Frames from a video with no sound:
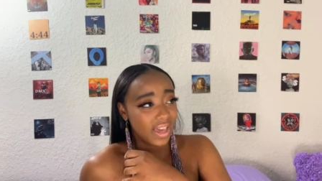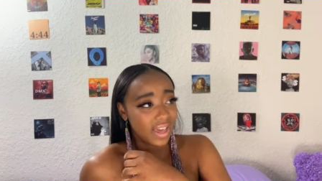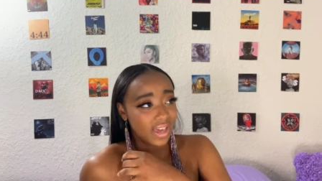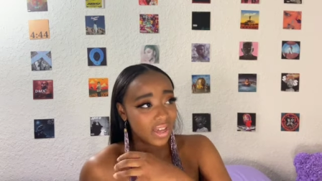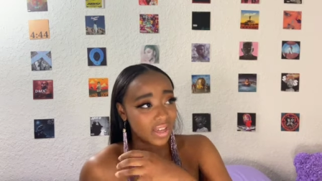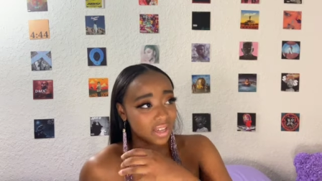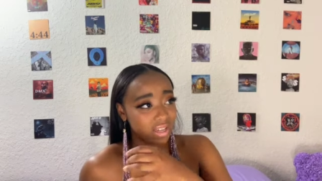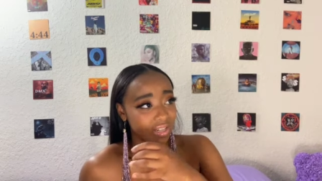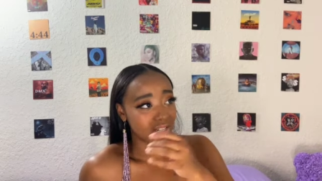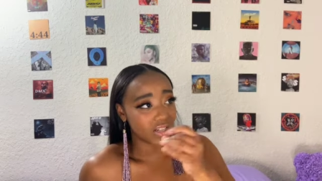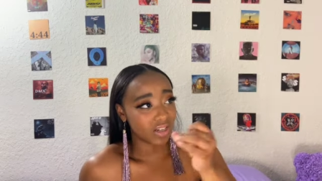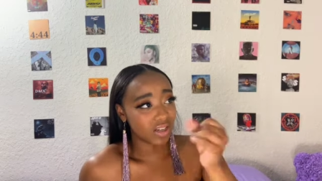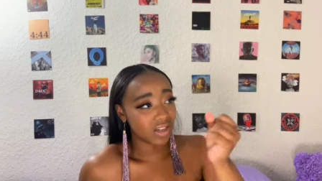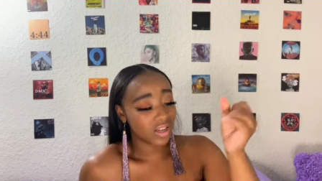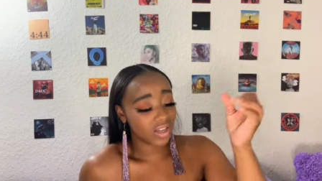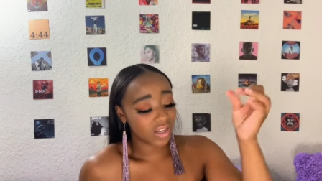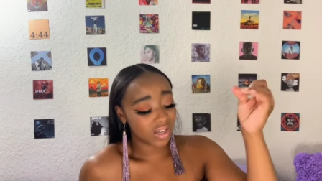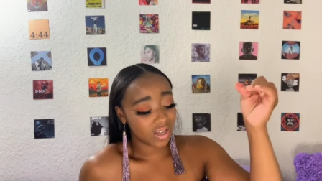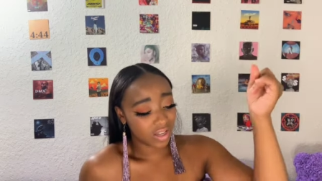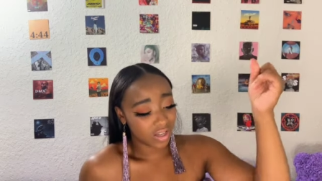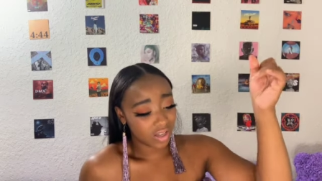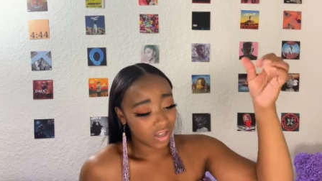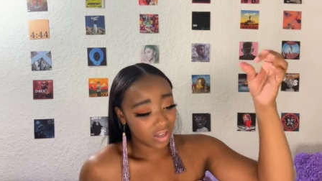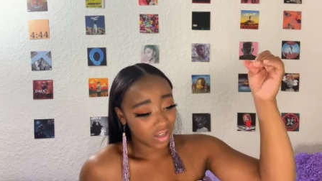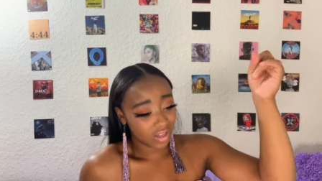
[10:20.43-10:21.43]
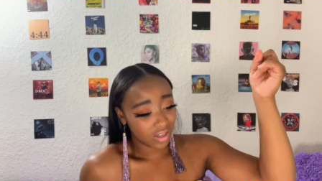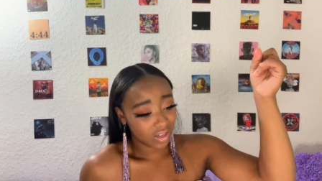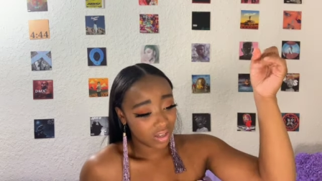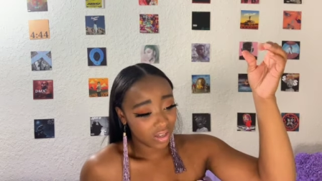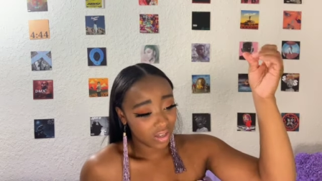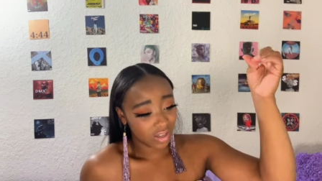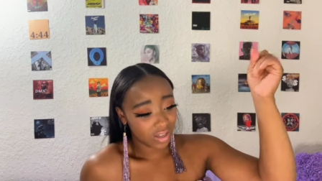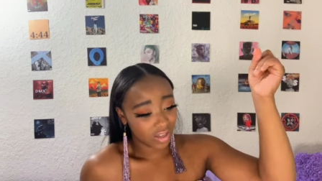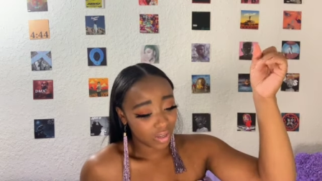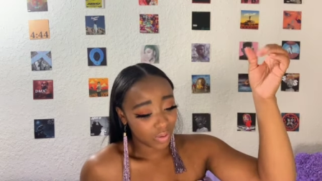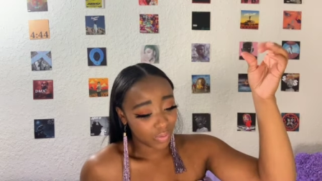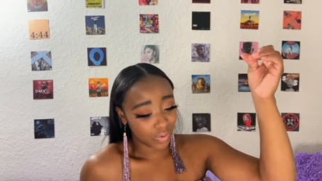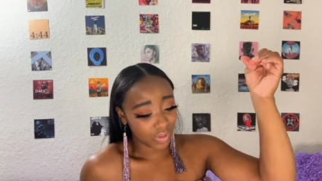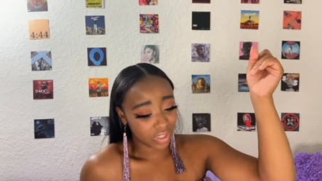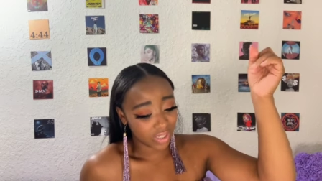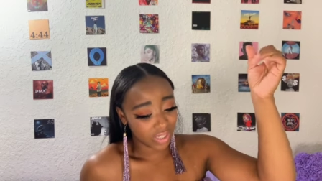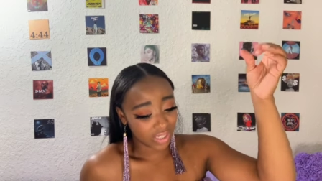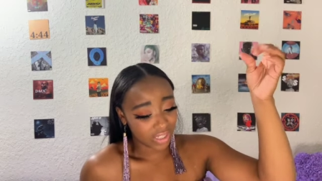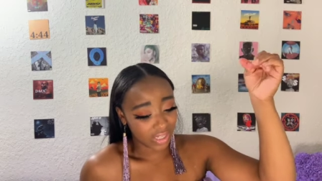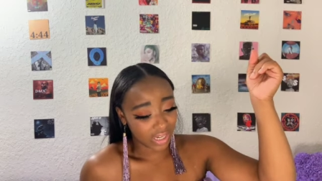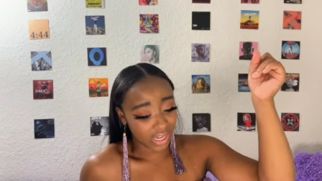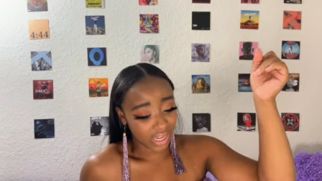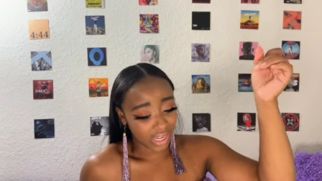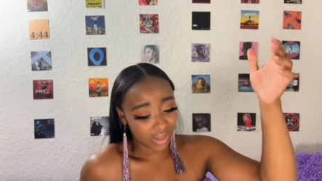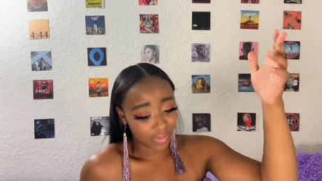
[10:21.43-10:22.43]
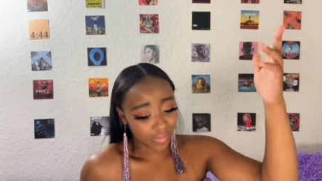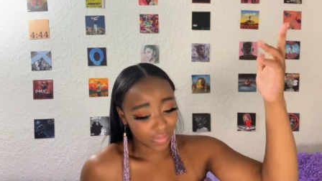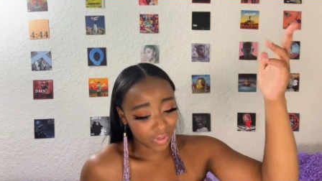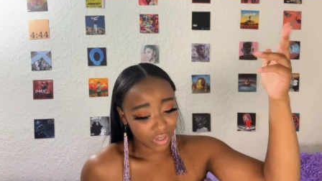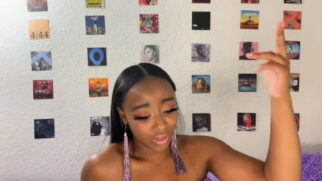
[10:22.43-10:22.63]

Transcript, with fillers: and... what's his name?